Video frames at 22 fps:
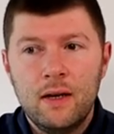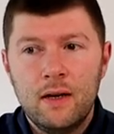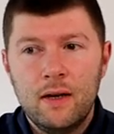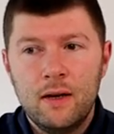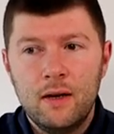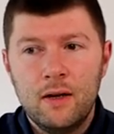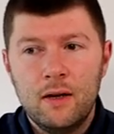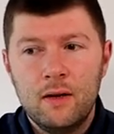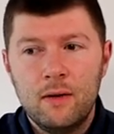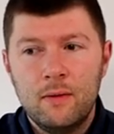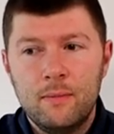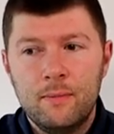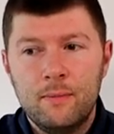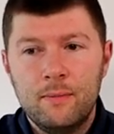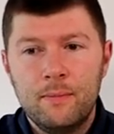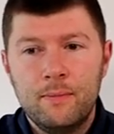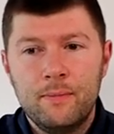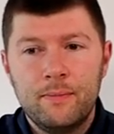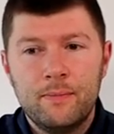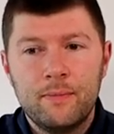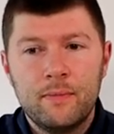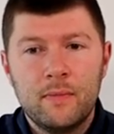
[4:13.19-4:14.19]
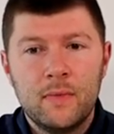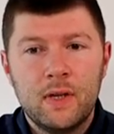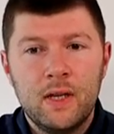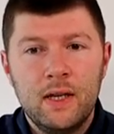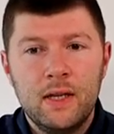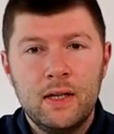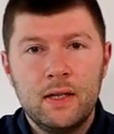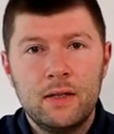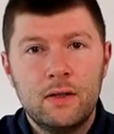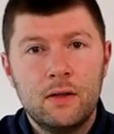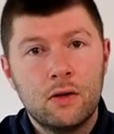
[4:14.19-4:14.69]
um,
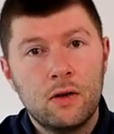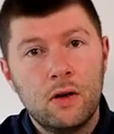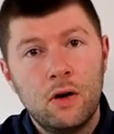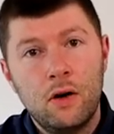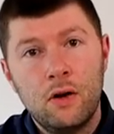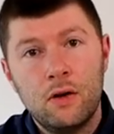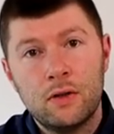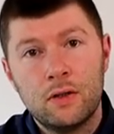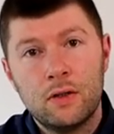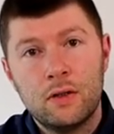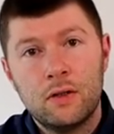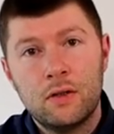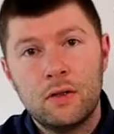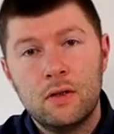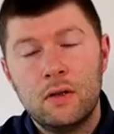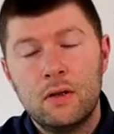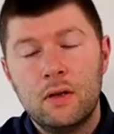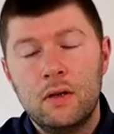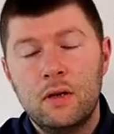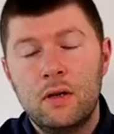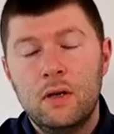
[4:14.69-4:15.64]
is the cost,